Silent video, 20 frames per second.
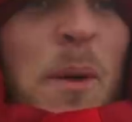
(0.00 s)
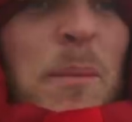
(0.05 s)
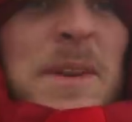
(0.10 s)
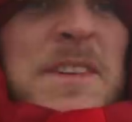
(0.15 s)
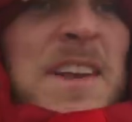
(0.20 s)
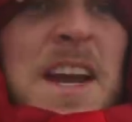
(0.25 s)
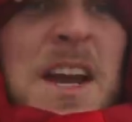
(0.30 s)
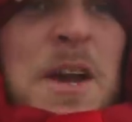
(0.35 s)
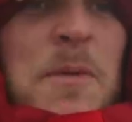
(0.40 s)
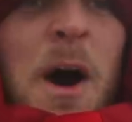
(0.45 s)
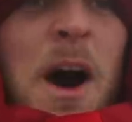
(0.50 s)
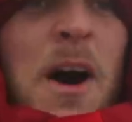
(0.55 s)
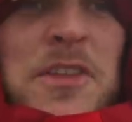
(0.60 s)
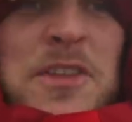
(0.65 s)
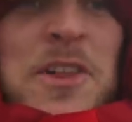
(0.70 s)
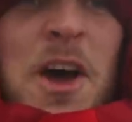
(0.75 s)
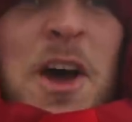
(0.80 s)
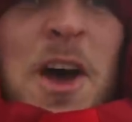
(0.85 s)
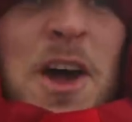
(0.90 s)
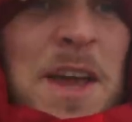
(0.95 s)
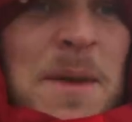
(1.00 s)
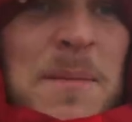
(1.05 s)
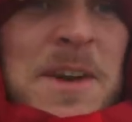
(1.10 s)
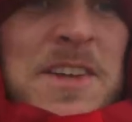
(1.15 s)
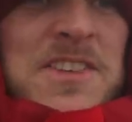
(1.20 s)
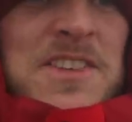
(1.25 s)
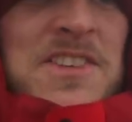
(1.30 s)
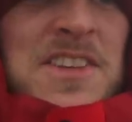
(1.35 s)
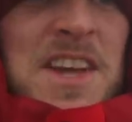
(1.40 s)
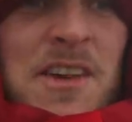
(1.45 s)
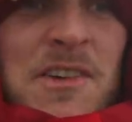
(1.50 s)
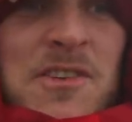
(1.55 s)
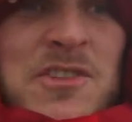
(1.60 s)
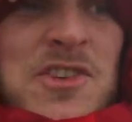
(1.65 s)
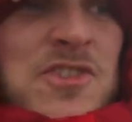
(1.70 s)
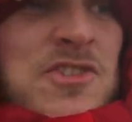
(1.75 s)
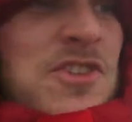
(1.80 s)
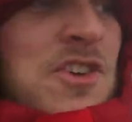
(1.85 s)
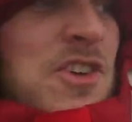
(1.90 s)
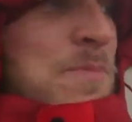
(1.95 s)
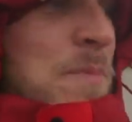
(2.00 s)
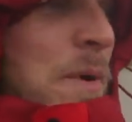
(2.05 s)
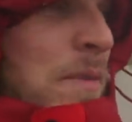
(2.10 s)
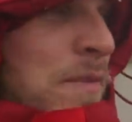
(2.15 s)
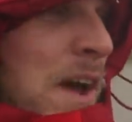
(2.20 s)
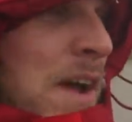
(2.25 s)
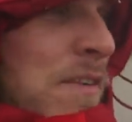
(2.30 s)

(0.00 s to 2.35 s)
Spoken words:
I'll probably take about 30 images here and just choose my